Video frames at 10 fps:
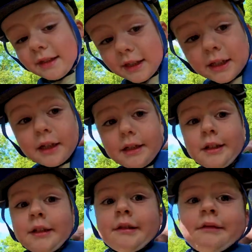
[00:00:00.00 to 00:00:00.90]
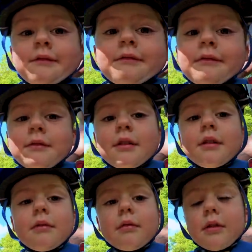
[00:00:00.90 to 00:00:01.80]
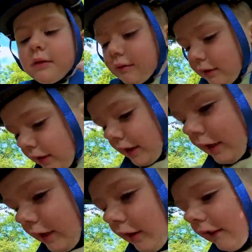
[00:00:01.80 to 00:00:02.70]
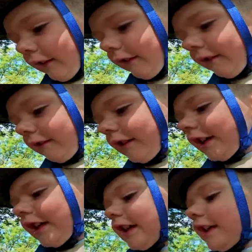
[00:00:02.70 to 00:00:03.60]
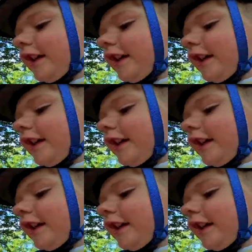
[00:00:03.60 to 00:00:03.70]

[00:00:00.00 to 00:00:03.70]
Let's see. Right, let's go. Well, she, off we